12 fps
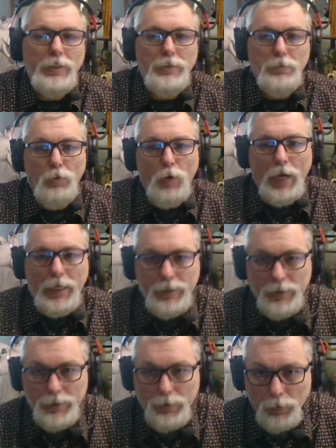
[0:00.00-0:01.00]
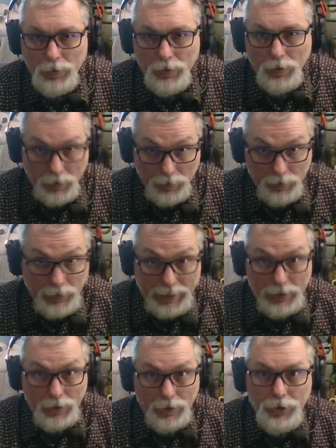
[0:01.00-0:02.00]
of practice within
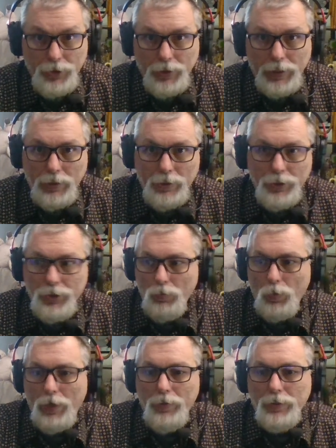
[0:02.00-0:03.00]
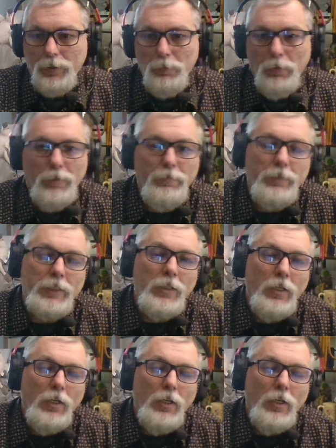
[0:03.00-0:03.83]
English, the English and Rhetoric department